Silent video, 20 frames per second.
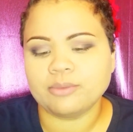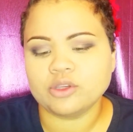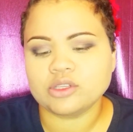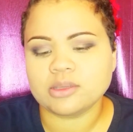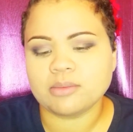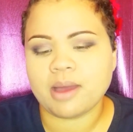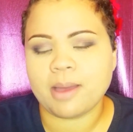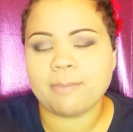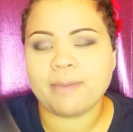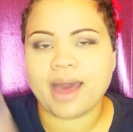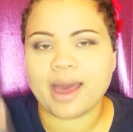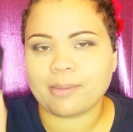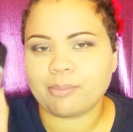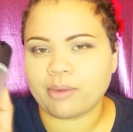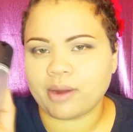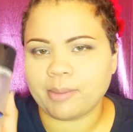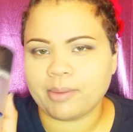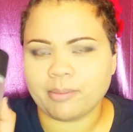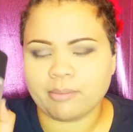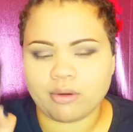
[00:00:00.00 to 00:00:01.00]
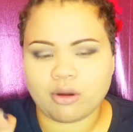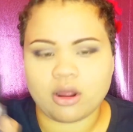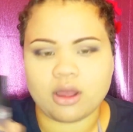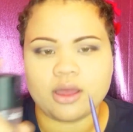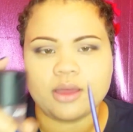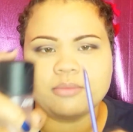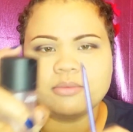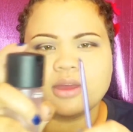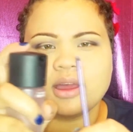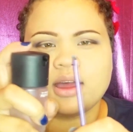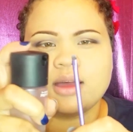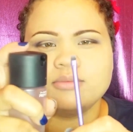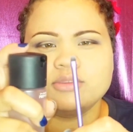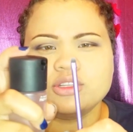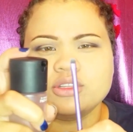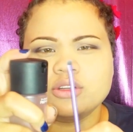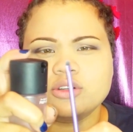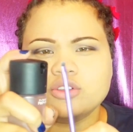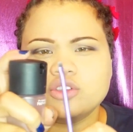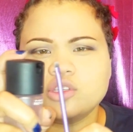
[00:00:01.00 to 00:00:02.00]
using my MAC Prep and Prime. I'm
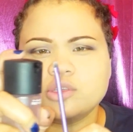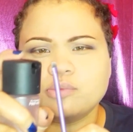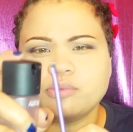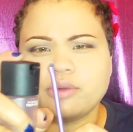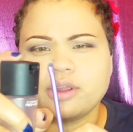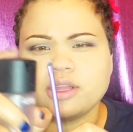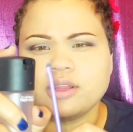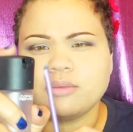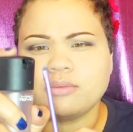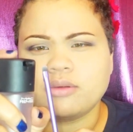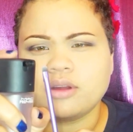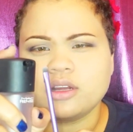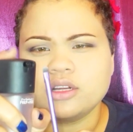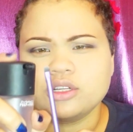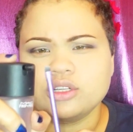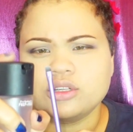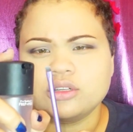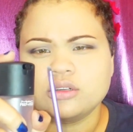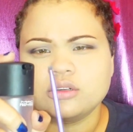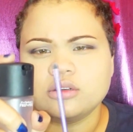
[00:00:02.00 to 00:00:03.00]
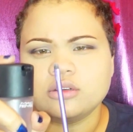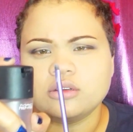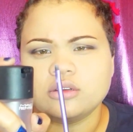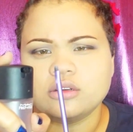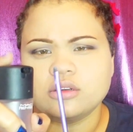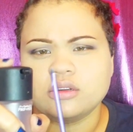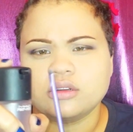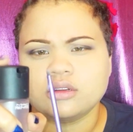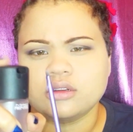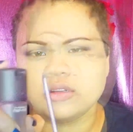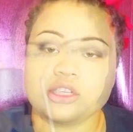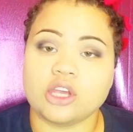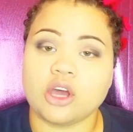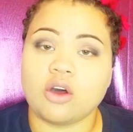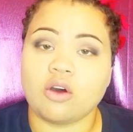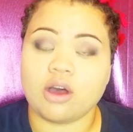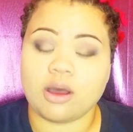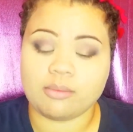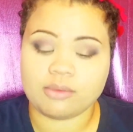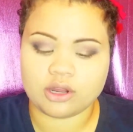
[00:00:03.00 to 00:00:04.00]
just going to spray the brush.
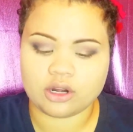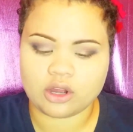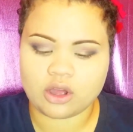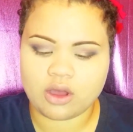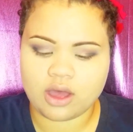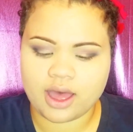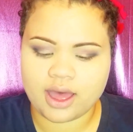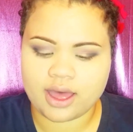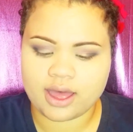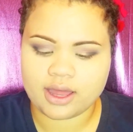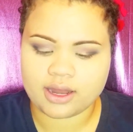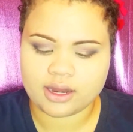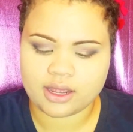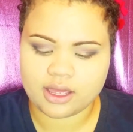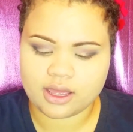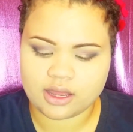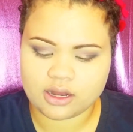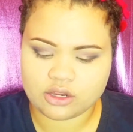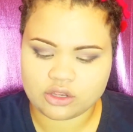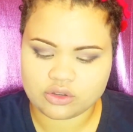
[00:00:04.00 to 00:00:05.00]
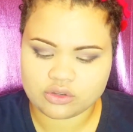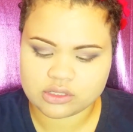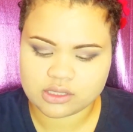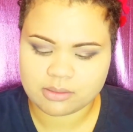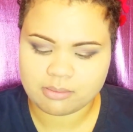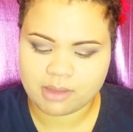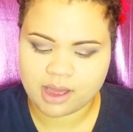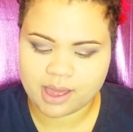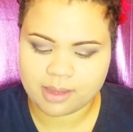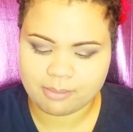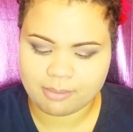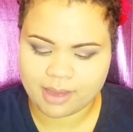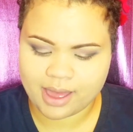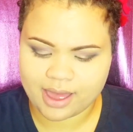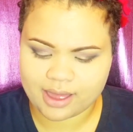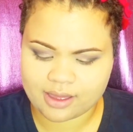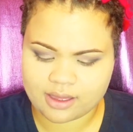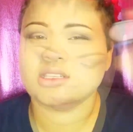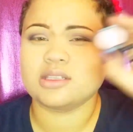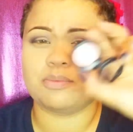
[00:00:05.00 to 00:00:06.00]
So I'm going to go ahead and using my
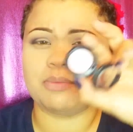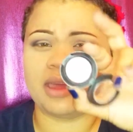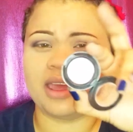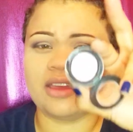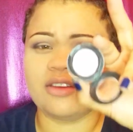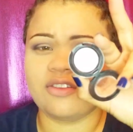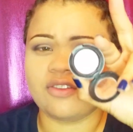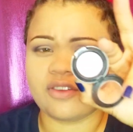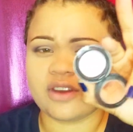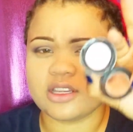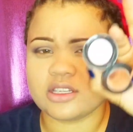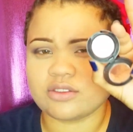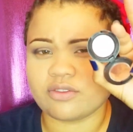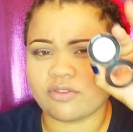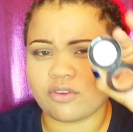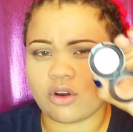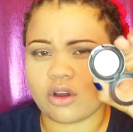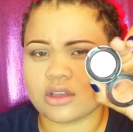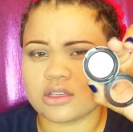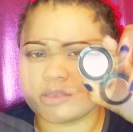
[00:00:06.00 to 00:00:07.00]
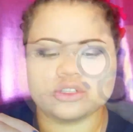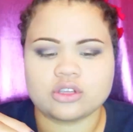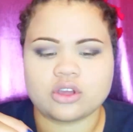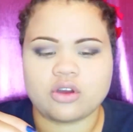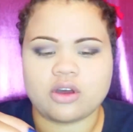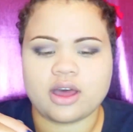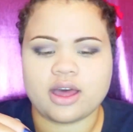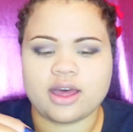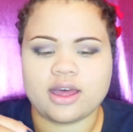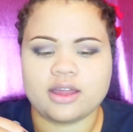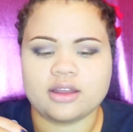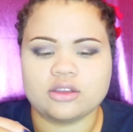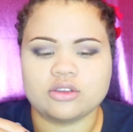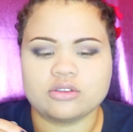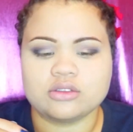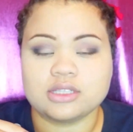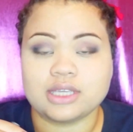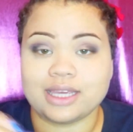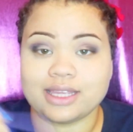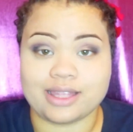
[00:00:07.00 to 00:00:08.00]
MAC, this Pink Freeze Frost, just go ahead, you
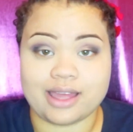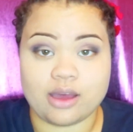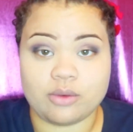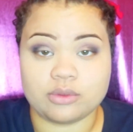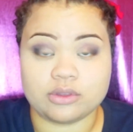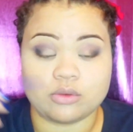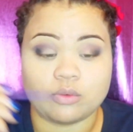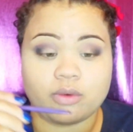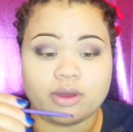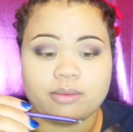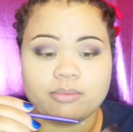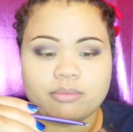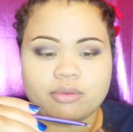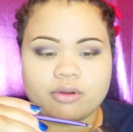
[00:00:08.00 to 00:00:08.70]
take that with the wet